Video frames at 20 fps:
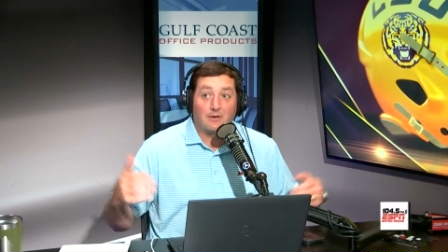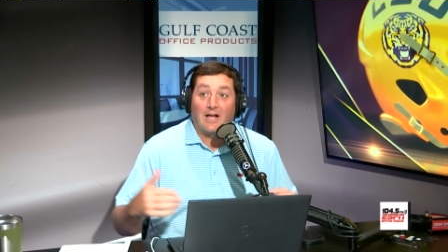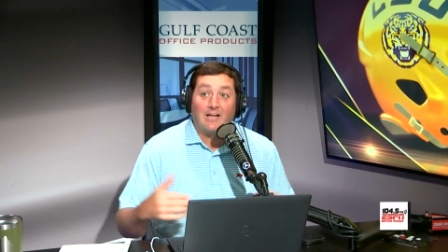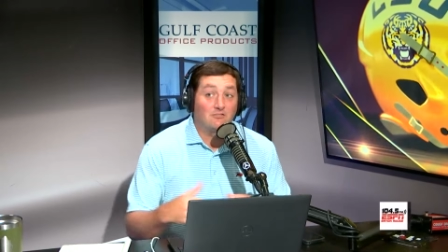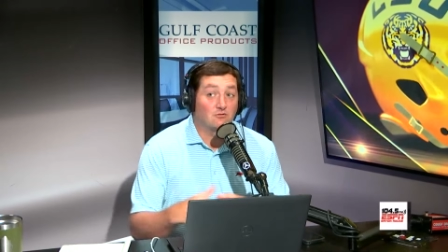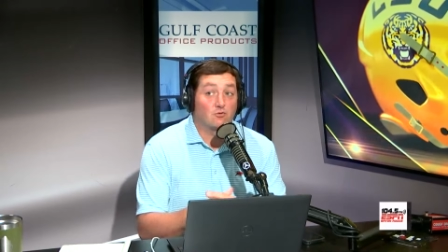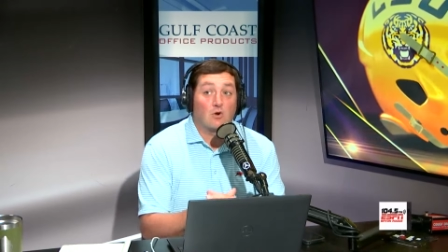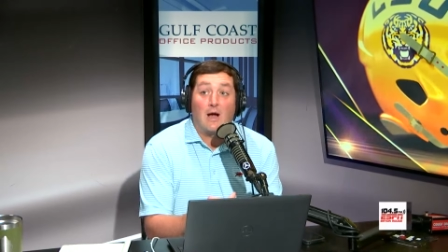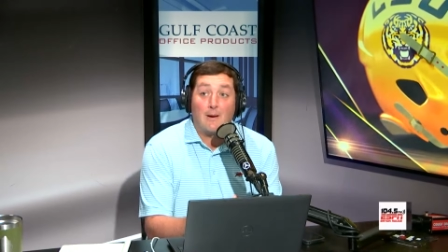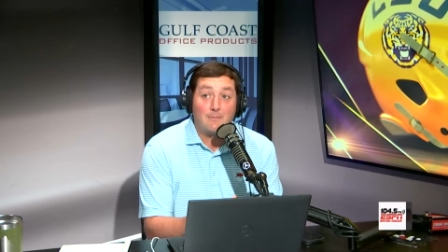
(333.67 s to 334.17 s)

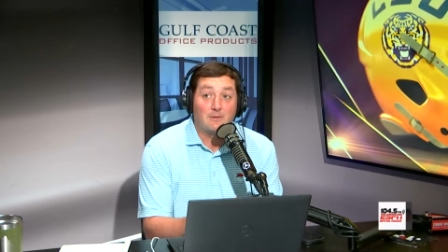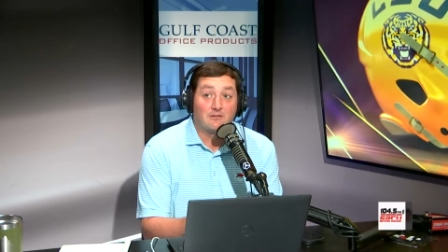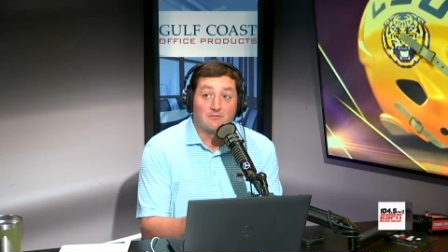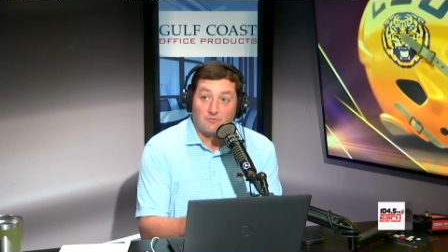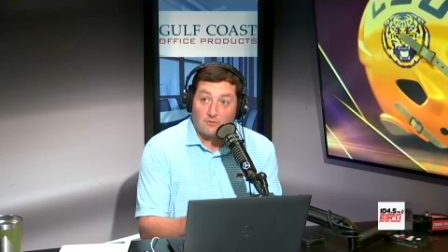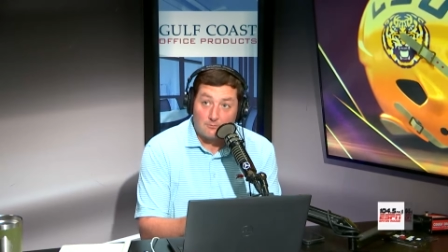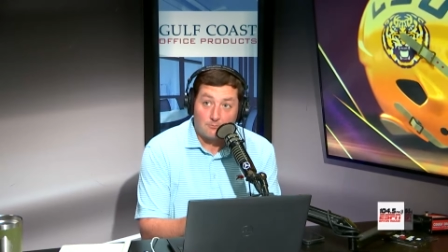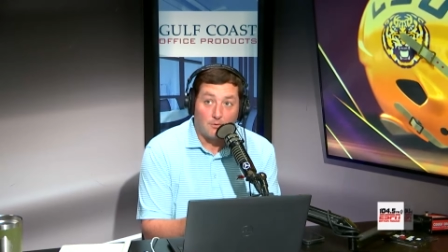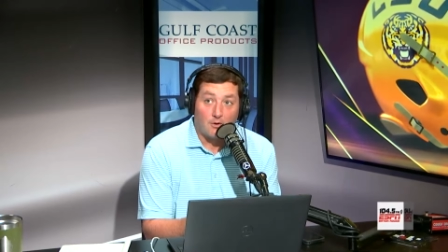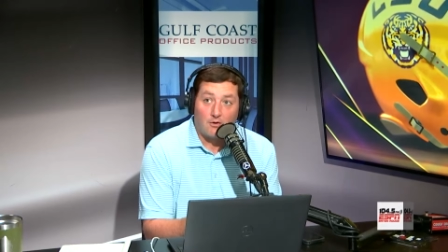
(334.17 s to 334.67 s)
guys dropping the
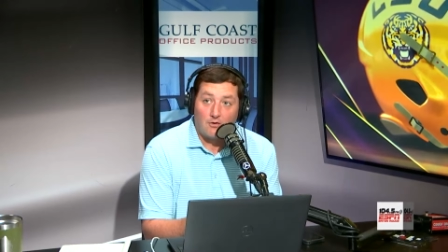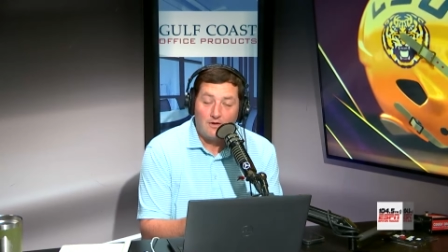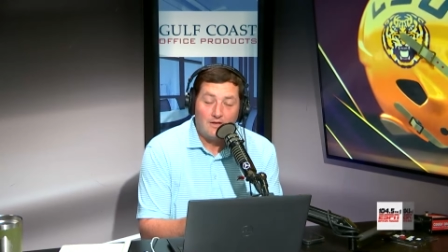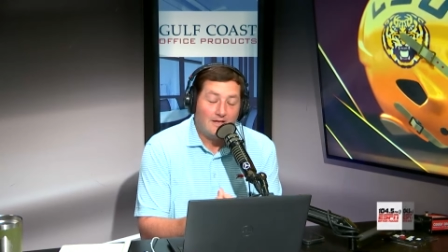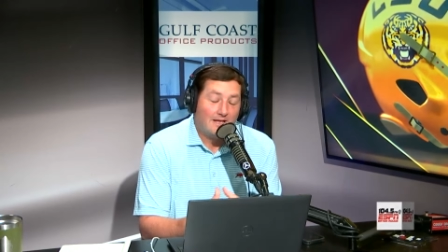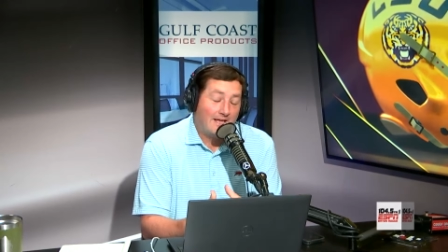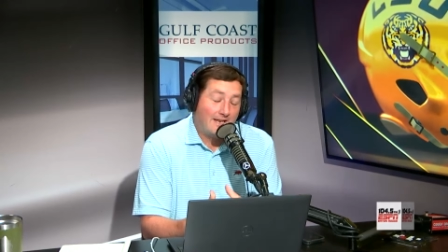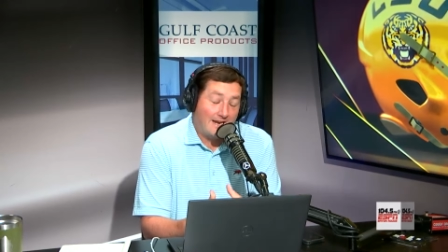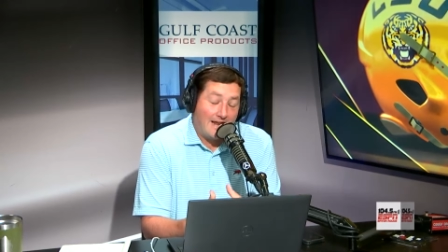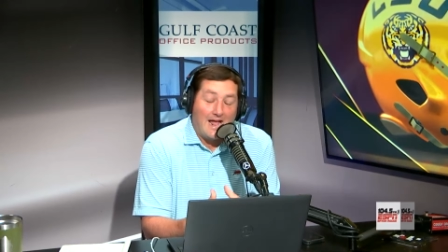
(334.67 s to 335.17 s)
football,
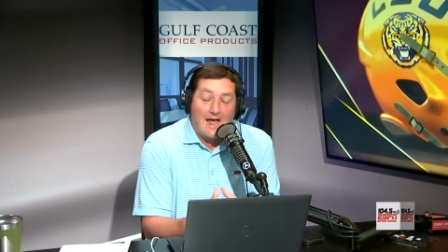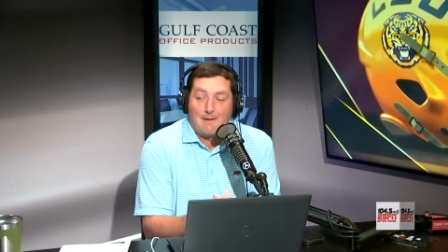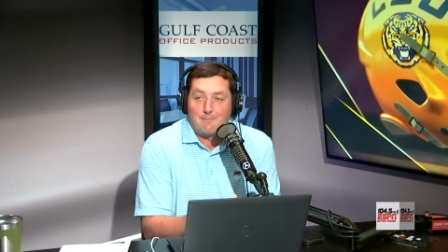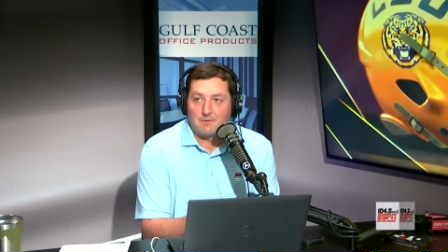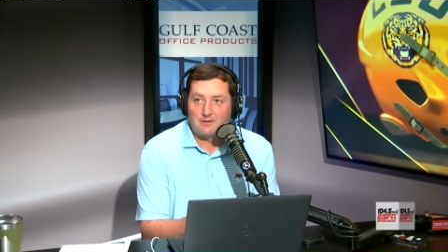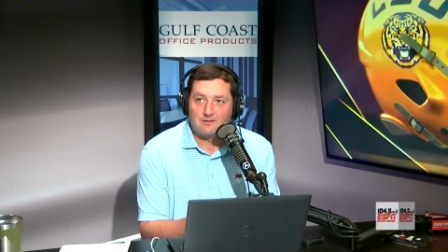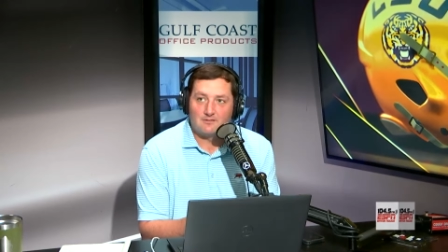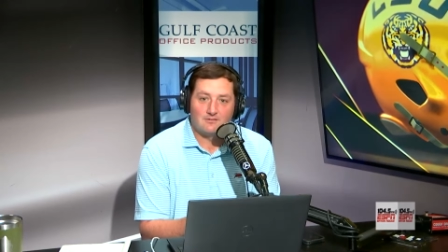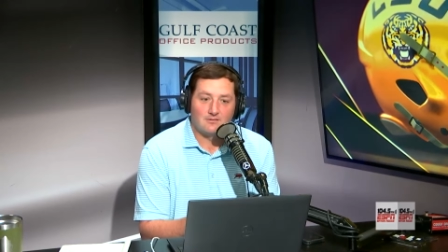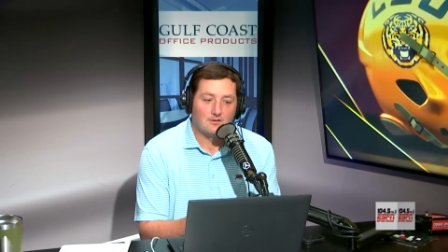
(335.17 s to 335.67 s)
and it
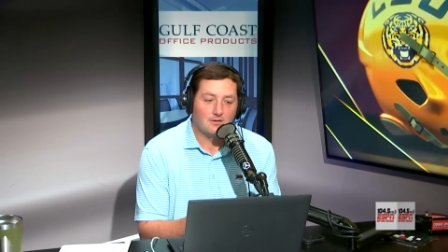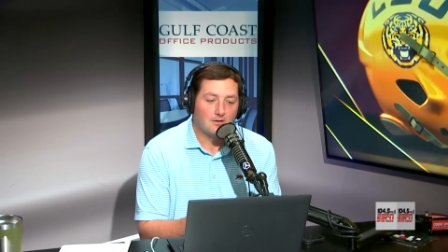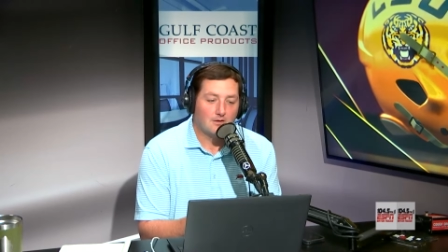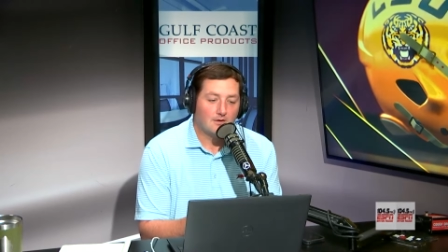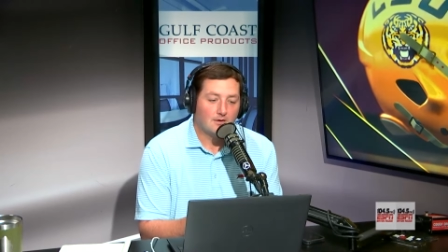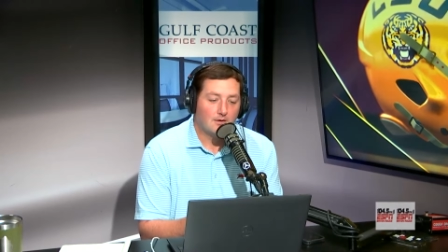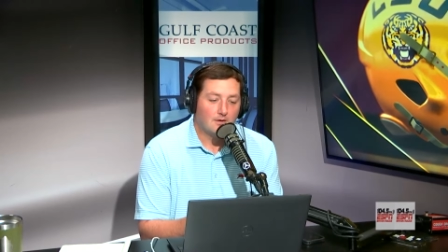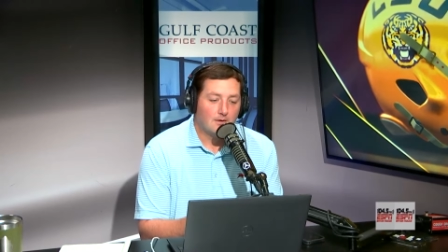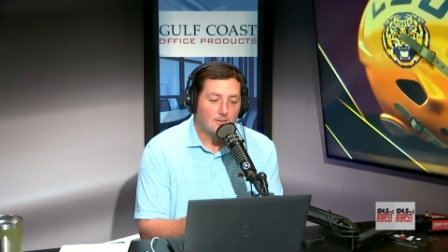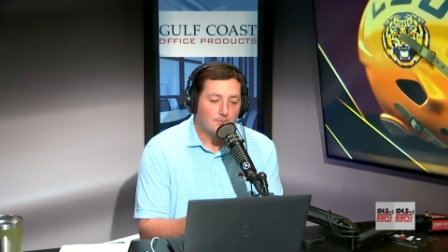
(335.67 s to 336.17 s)
happens.
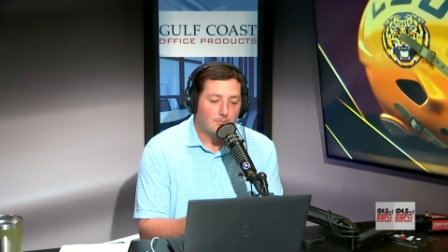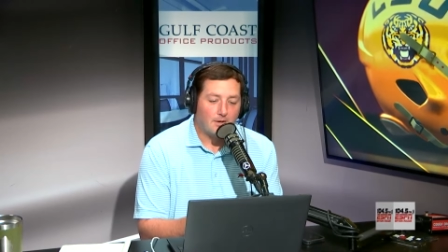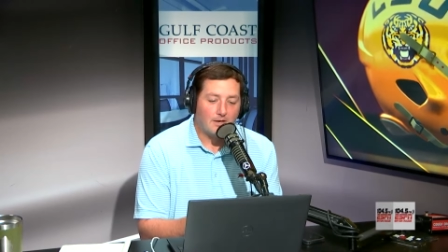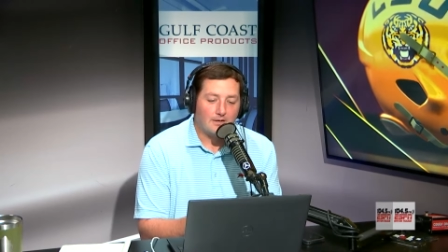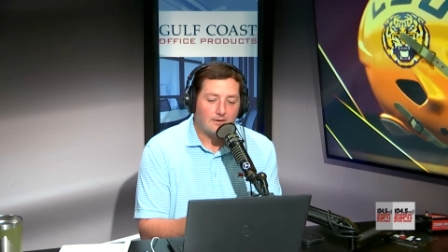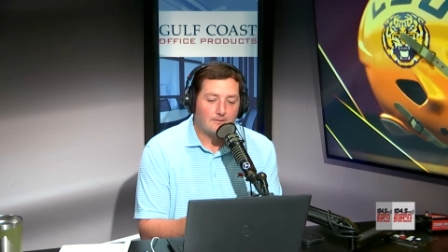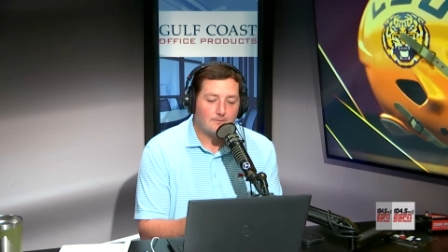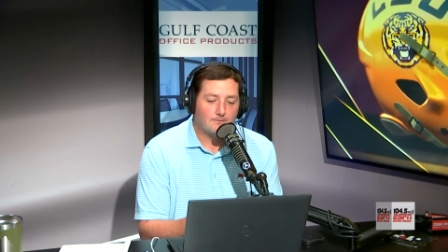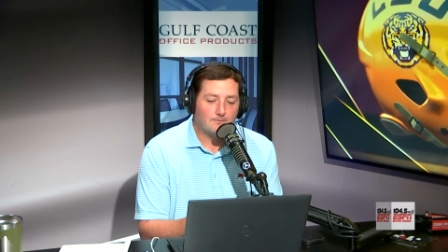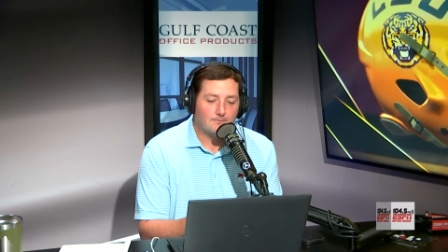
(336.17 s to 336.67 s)

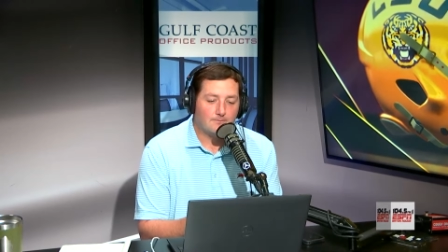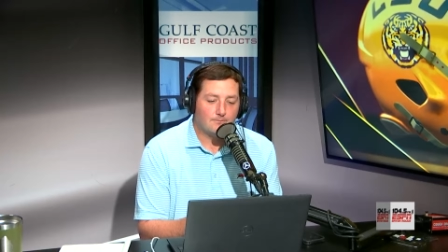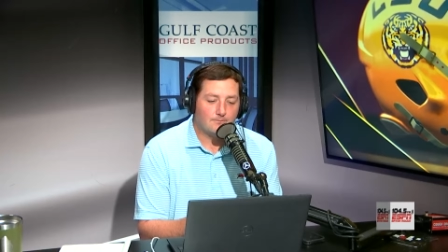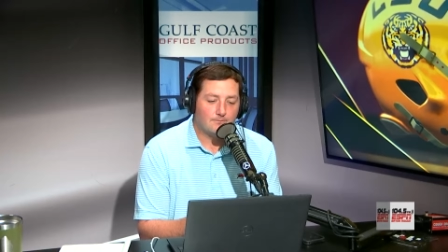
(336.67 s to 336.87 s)
But